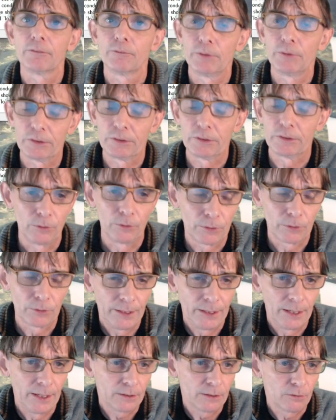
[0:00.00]
which we
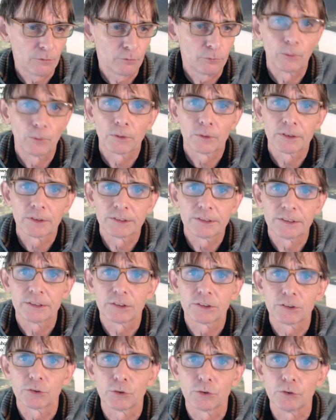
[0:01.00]
already had 4
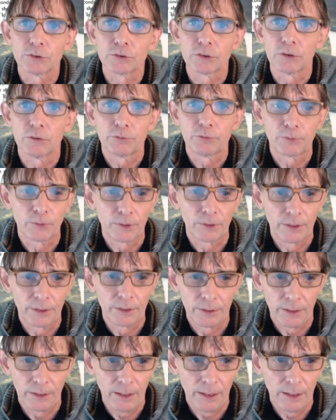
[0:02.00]
transistors also for the